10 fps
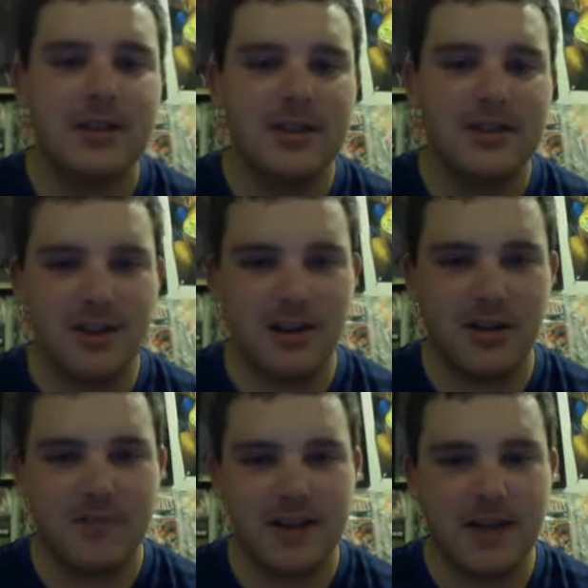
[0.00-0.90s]

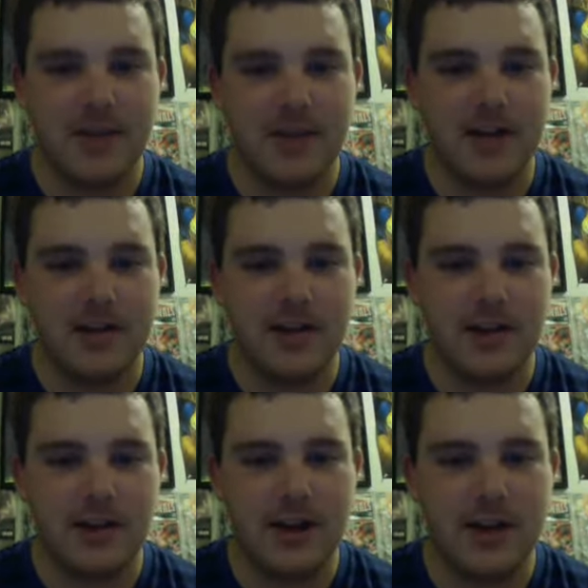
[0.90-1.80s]
So, yep, I
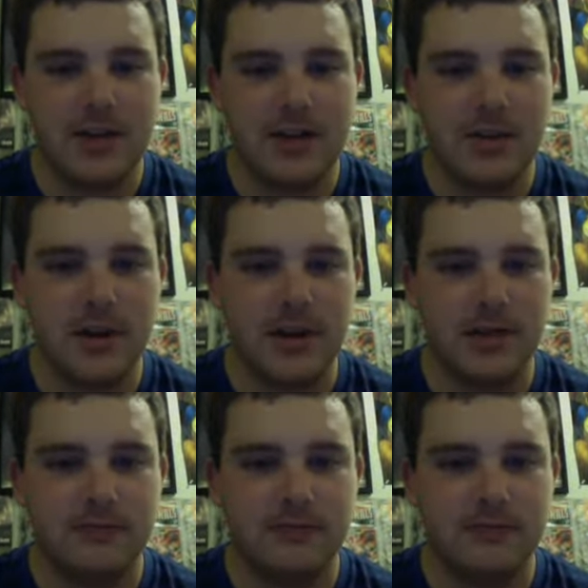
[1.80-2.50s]
declare Ed the winner.